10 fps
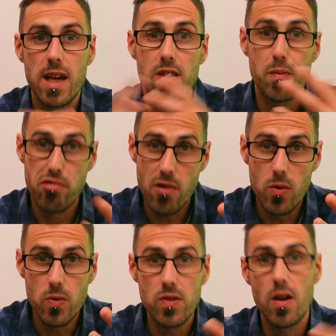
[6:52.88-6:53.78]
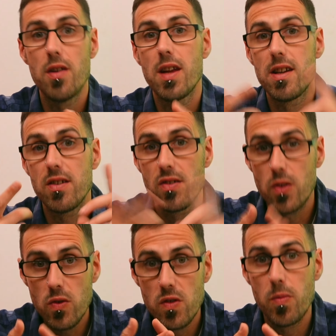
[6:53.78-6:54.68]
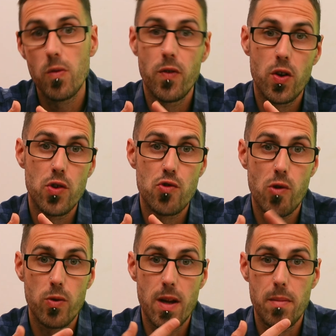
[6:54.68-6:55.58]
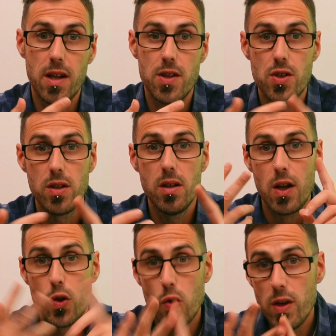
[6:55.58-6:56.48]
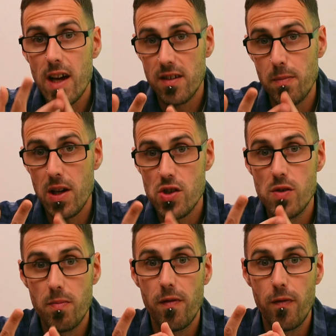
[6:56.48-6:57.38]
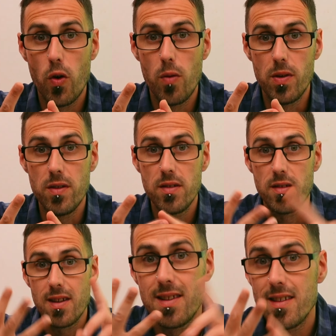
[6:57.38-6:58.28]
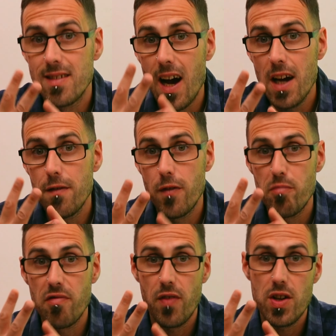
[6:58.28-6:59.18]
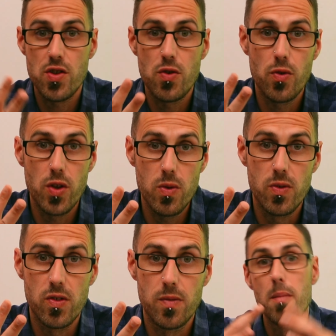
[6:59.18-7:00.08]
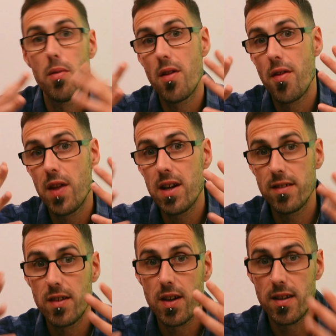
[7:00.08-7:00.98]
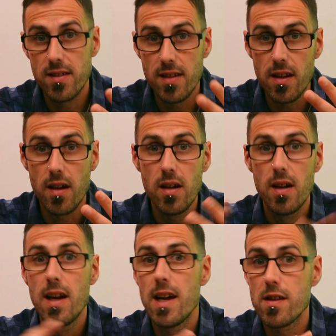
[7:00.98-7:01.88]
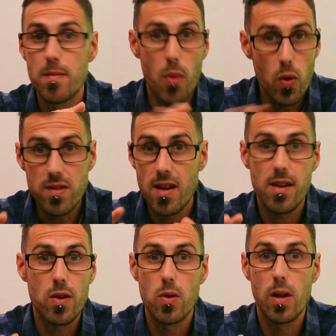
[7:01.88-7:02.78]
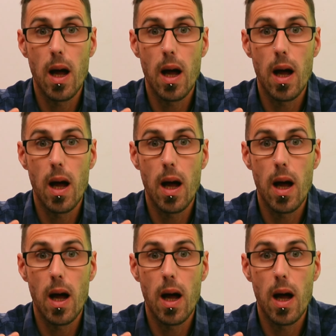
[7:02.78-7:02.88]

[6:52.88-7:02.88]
Its pros are that it's suitable for controlled demolition, good expansion performance, designed for professional use, but the things to consider: its more technical